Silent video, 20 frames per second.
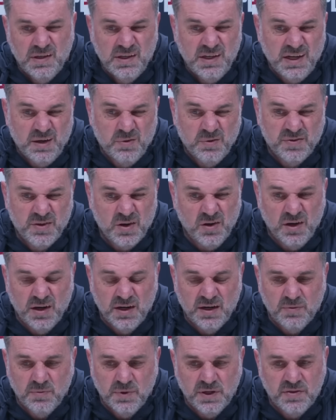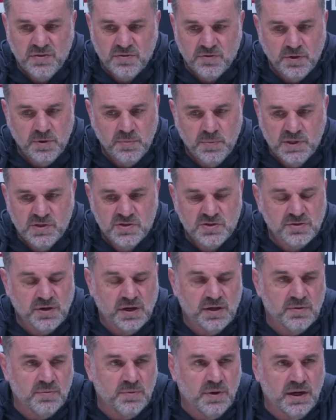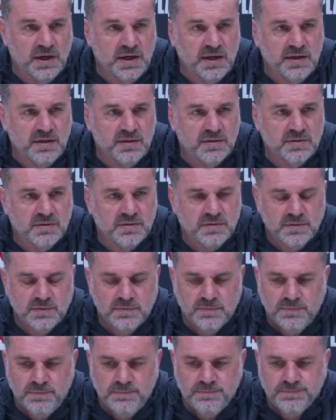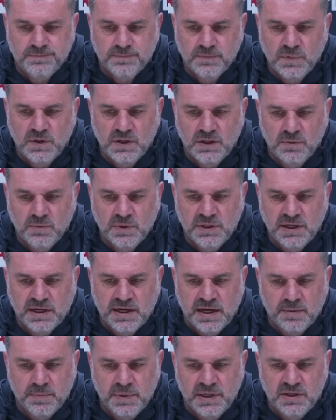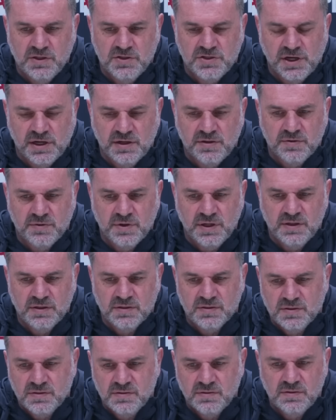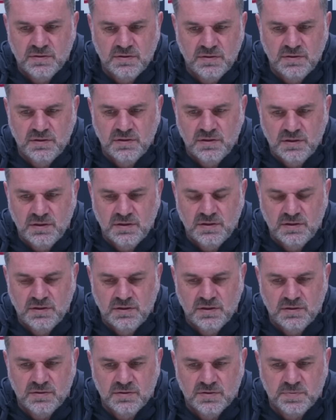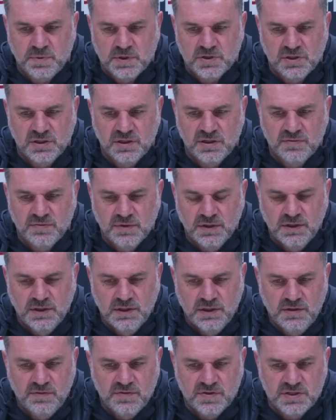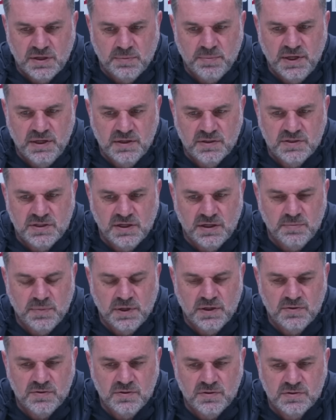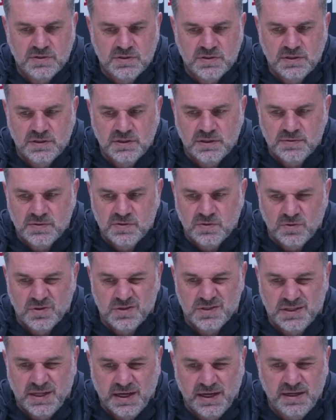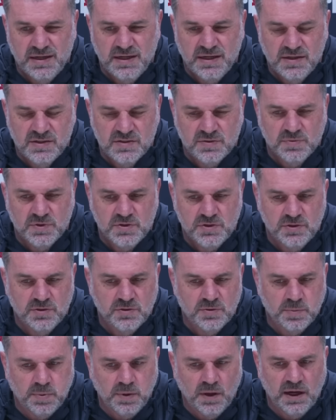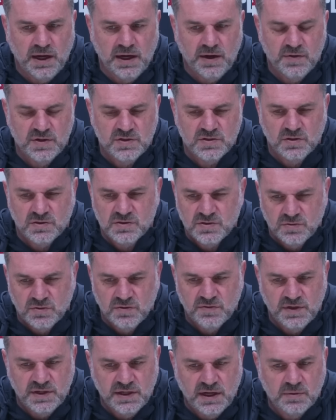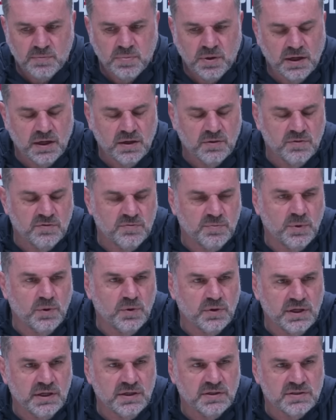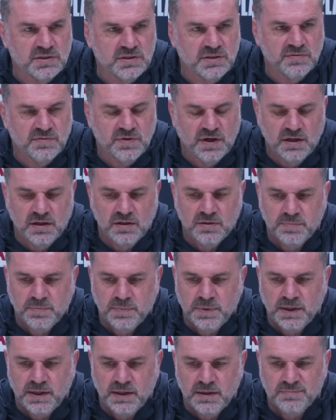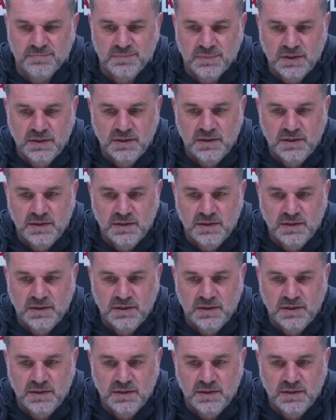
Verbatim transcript: you know, we've kind of we threw him in straight away, and you know, when you come in in January, especially for somebody at Timo's uh, sort of standing. He's a mature player. He's not sort of a young player we've brought in to develop. Um,